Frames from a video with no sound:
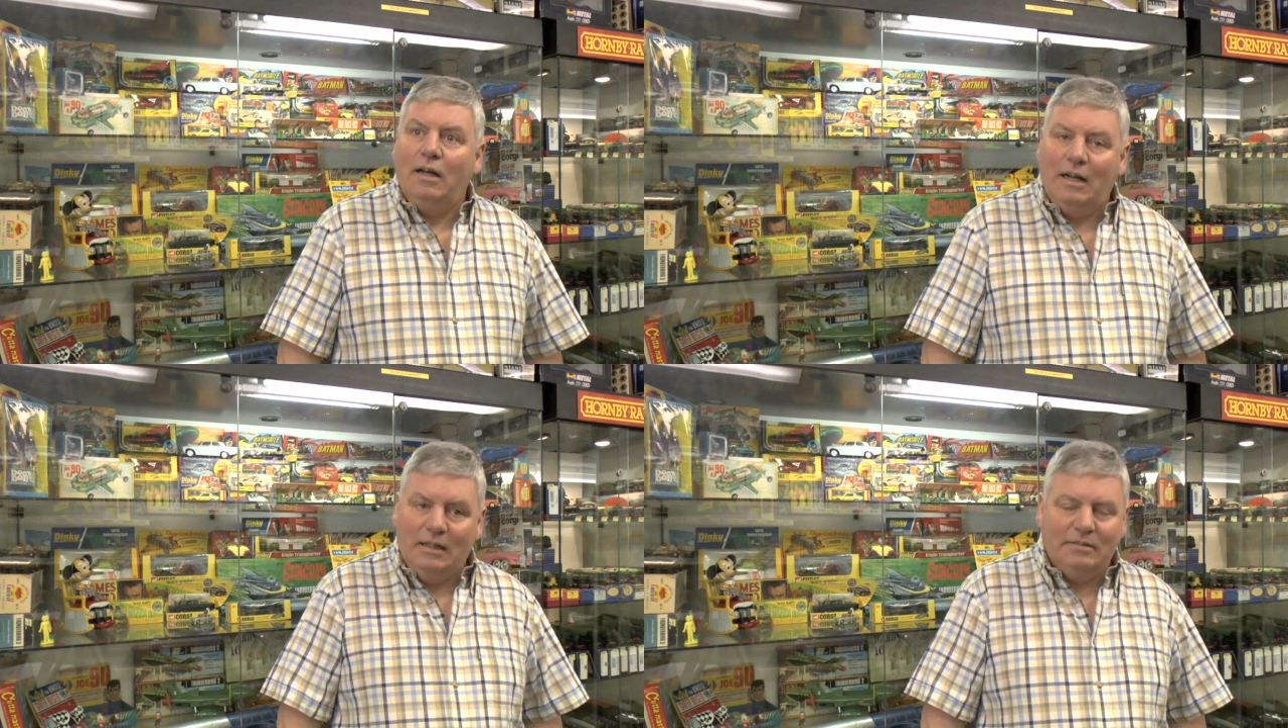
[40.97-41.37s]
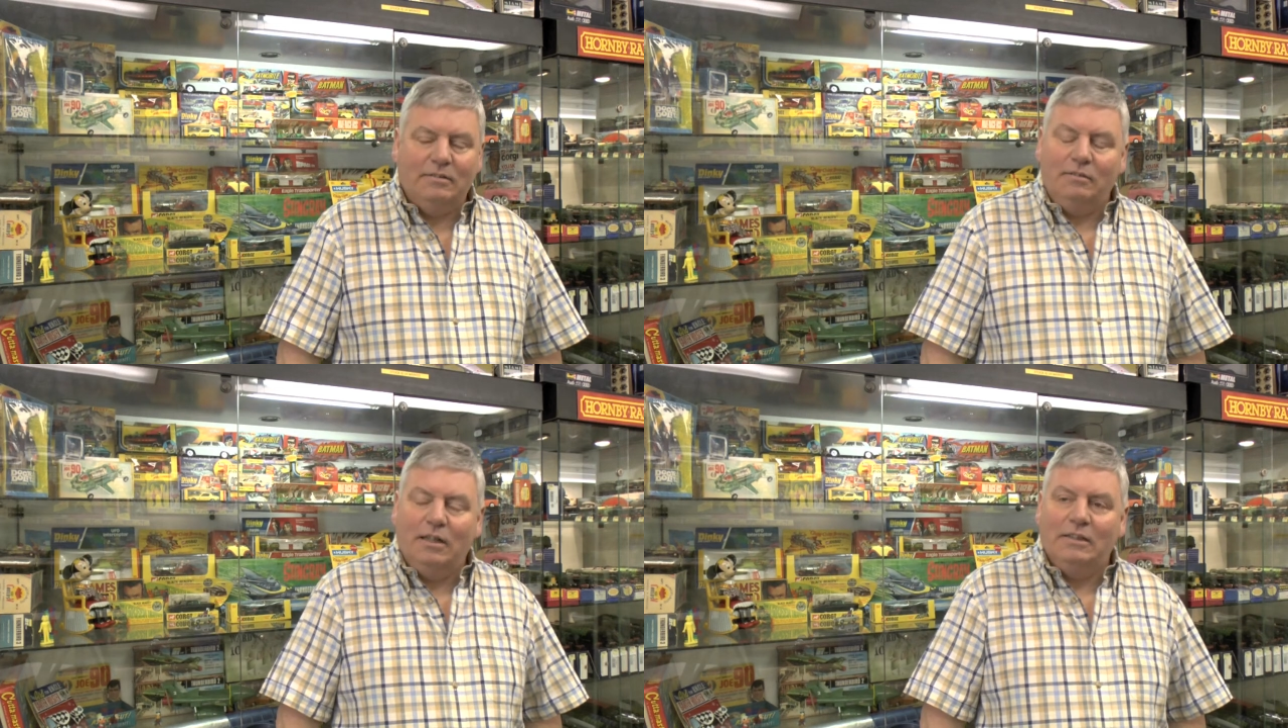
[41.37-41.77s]

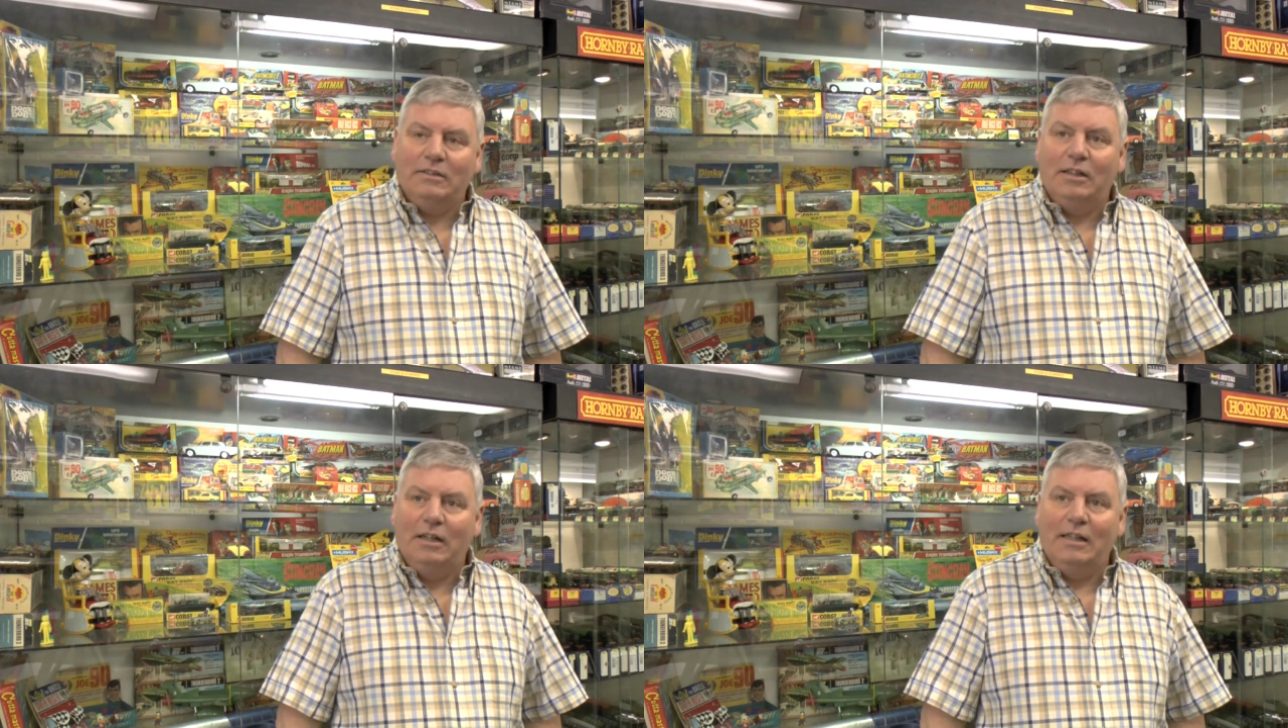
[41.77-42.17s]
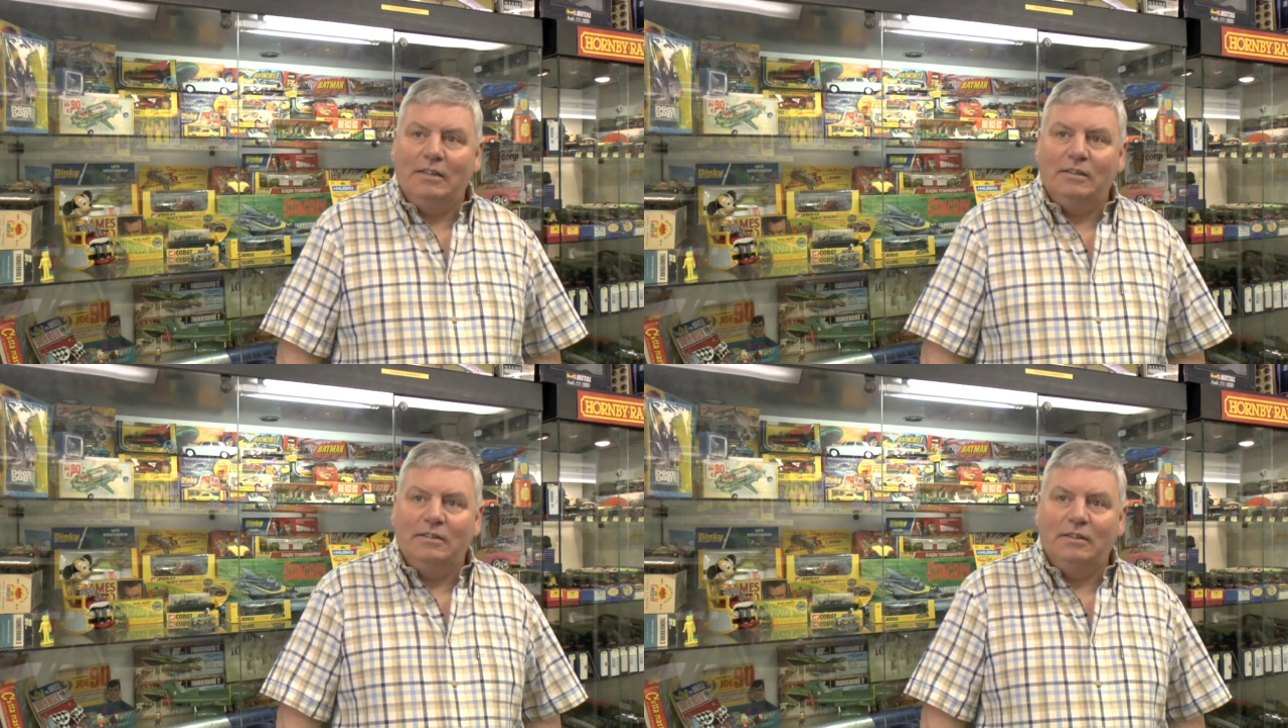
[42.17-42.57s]
as
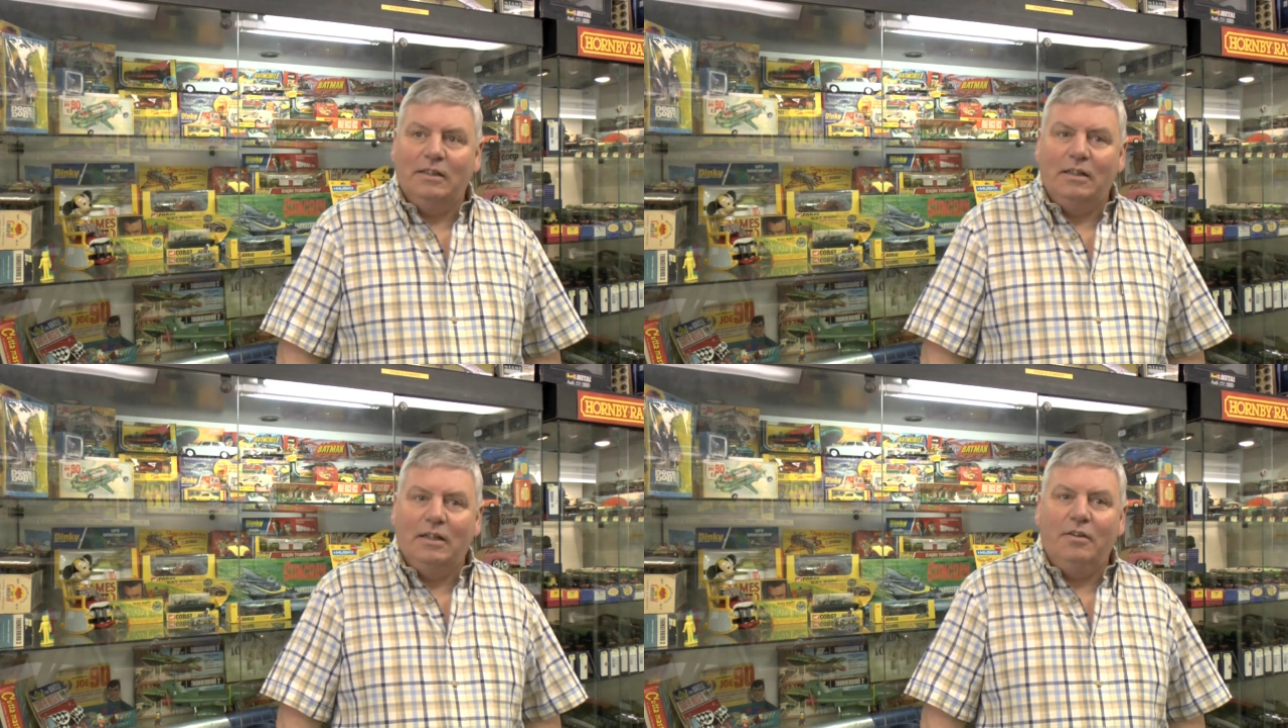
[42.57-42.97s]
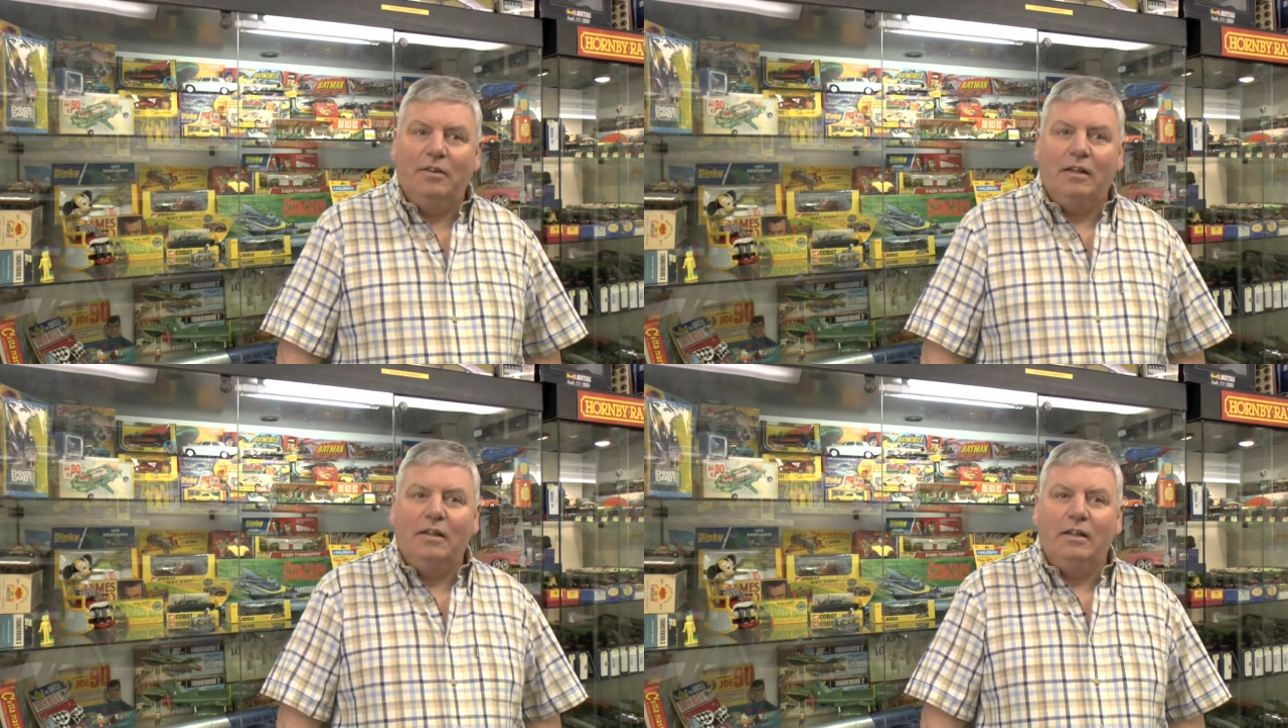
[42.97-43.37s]
collectors, and I
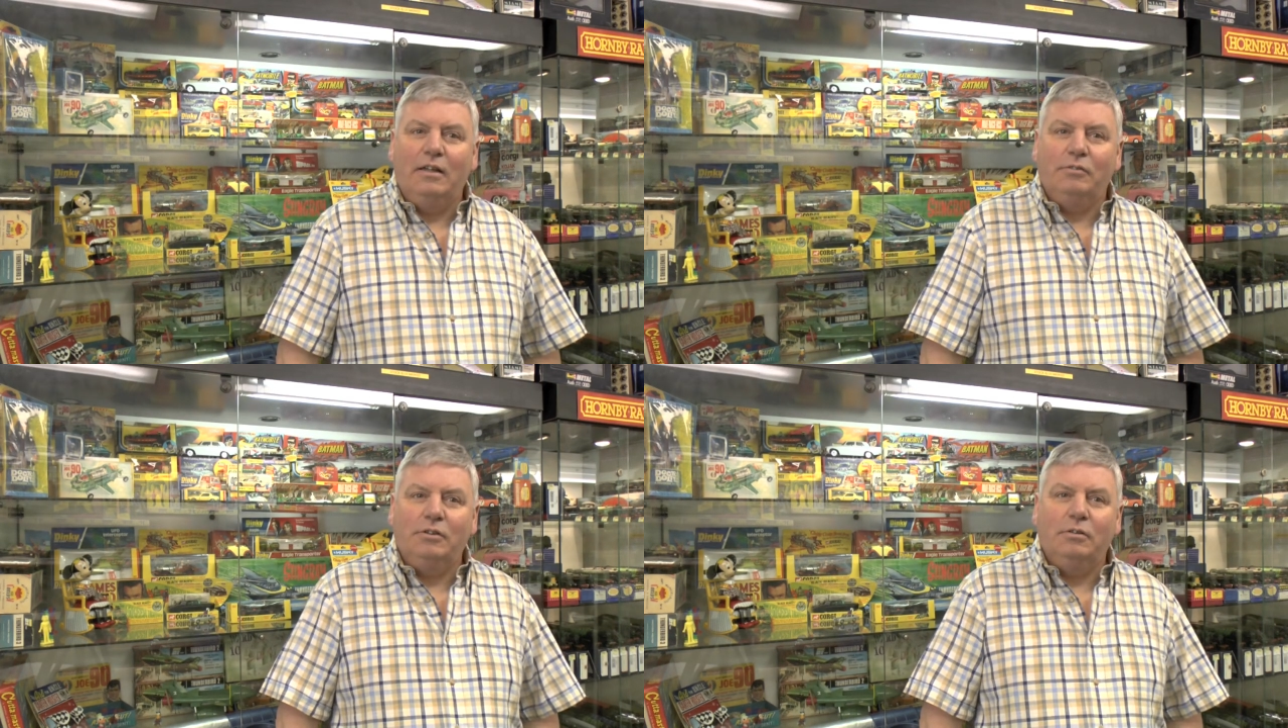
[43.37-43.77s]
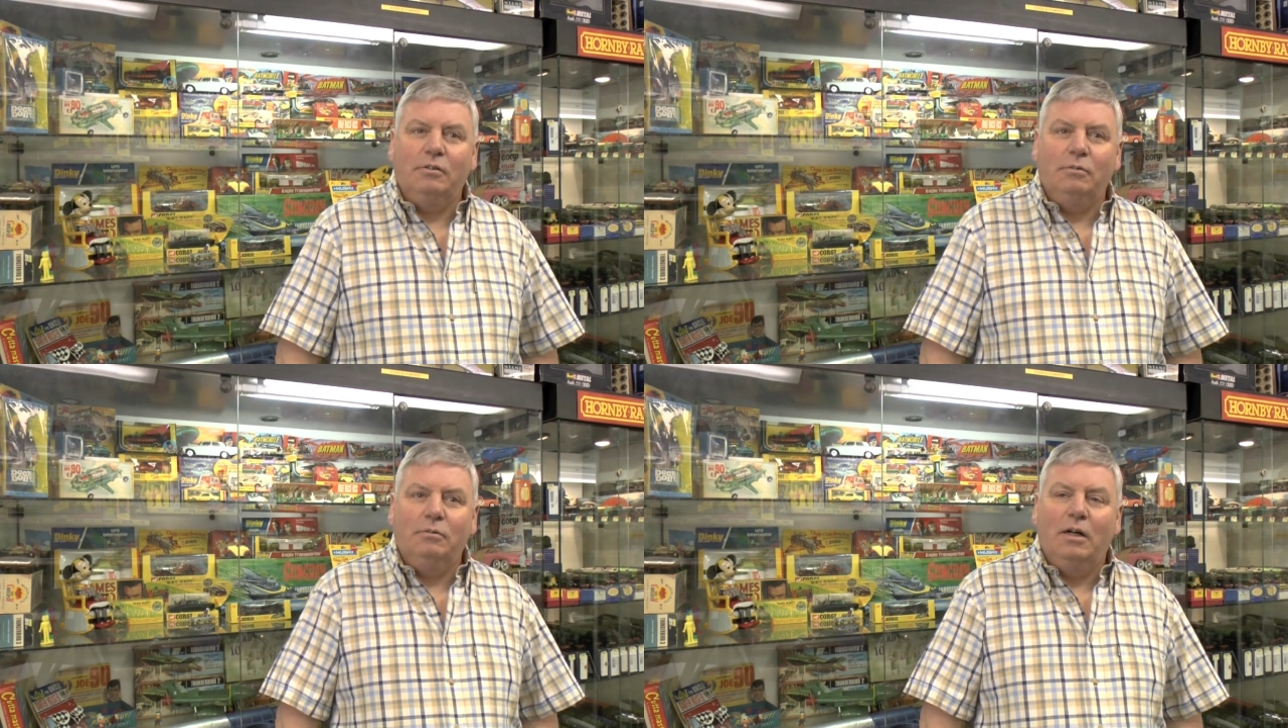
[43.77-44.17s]
think it gives
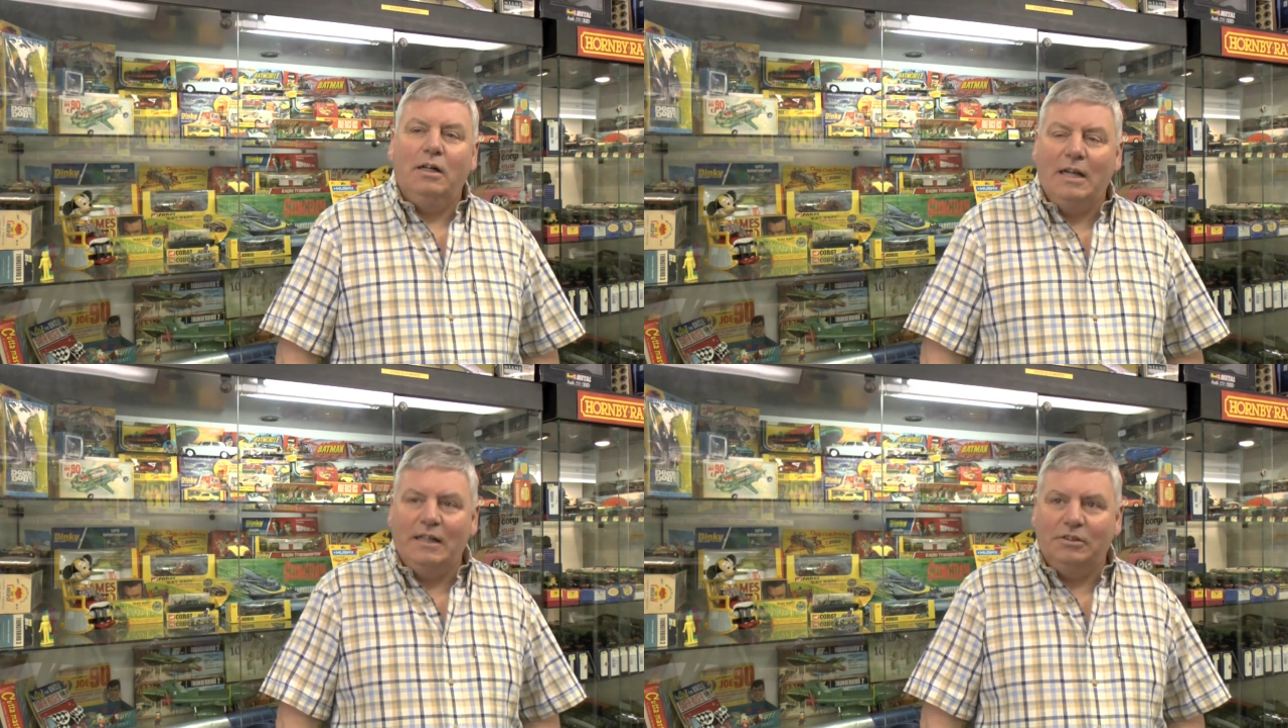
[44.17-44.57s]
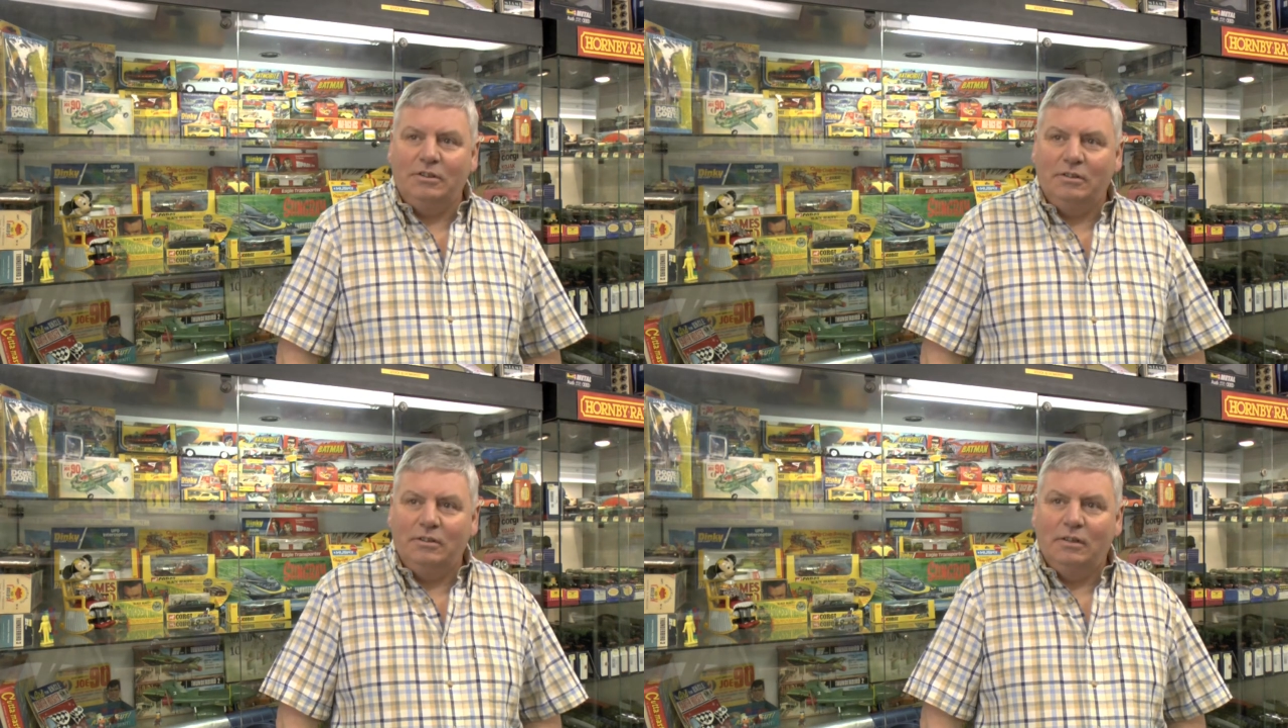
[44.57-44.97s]
you an edge.